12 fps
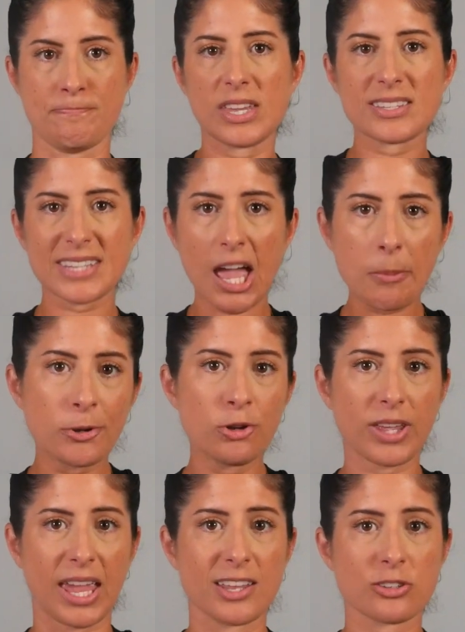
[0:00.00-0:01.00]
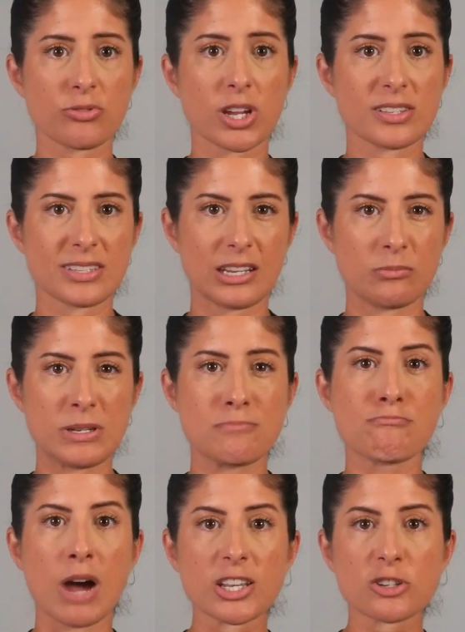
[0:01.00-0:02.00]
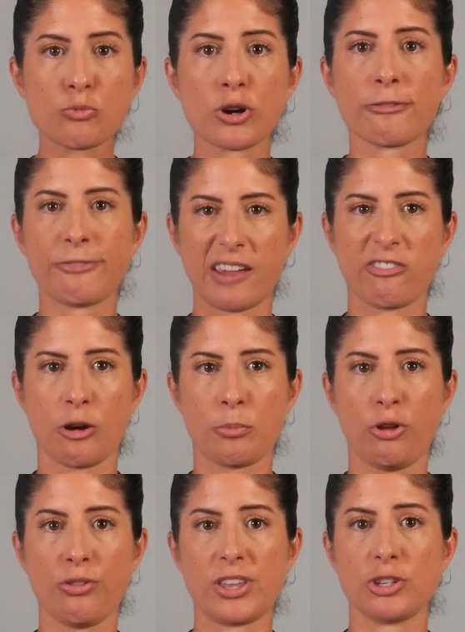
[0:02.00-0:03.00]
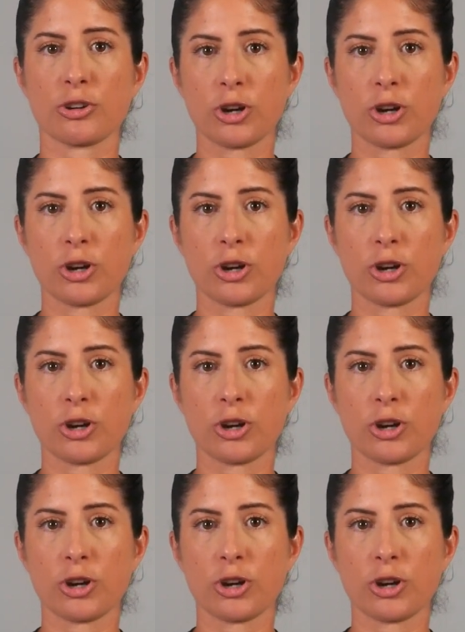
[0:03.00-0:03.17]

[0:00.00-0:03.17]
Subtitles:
These capital gains rates can be much more favorable than your